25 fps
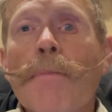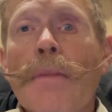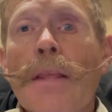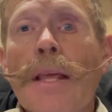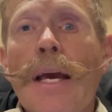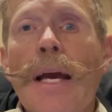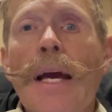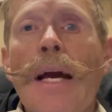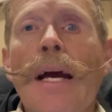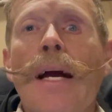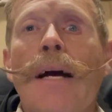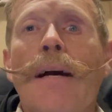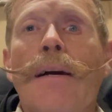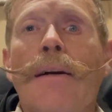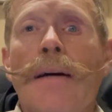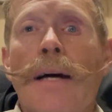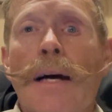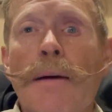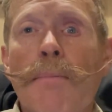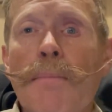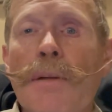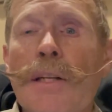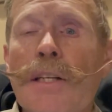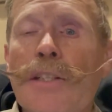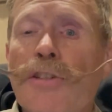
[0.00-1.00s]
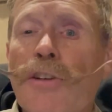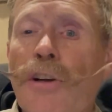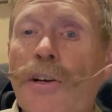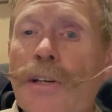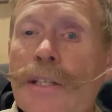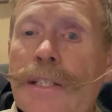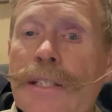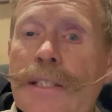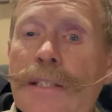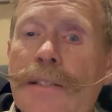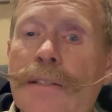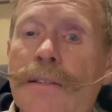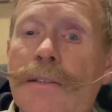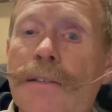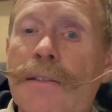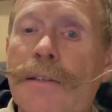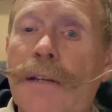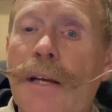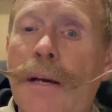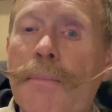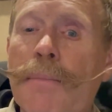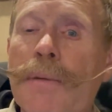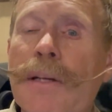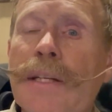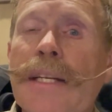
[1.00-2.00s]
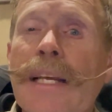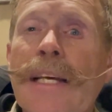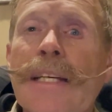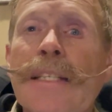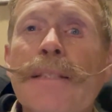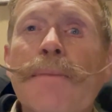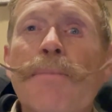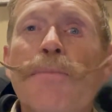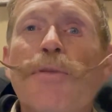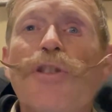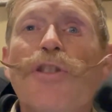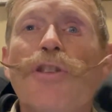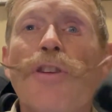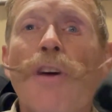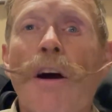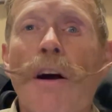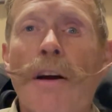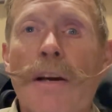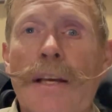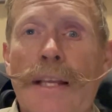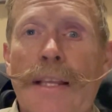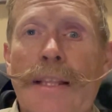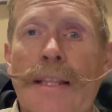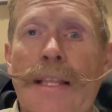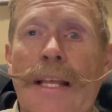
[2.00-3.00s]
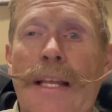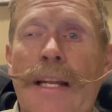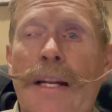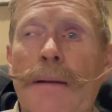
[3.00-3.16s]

yeah, I'm going to start, I'm going to take some stock in that.